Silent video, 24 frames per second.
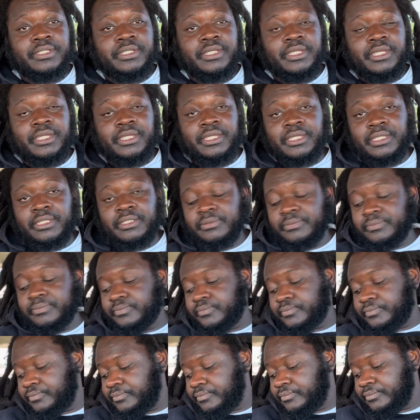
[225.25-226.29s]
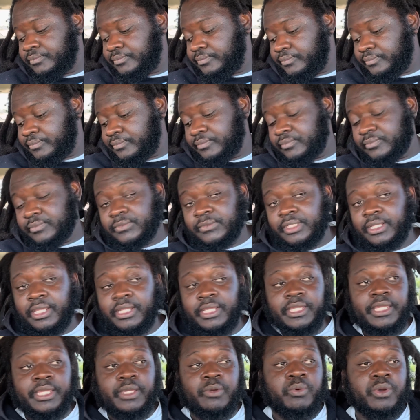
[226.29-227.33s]
And
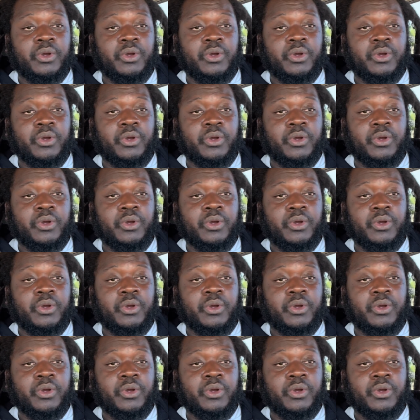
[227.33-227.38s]
again,